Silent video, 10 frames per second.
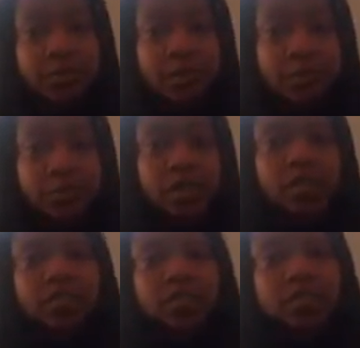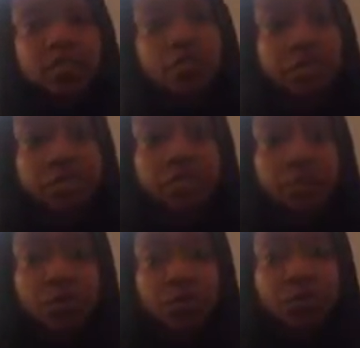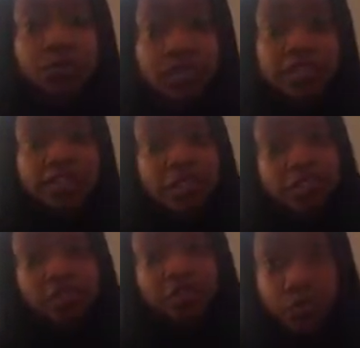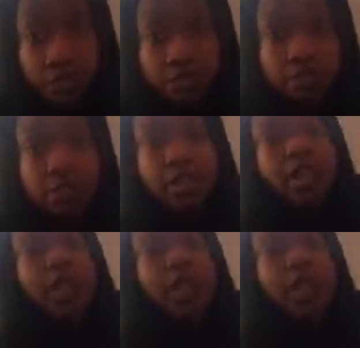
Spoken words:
become what the typical slave master was.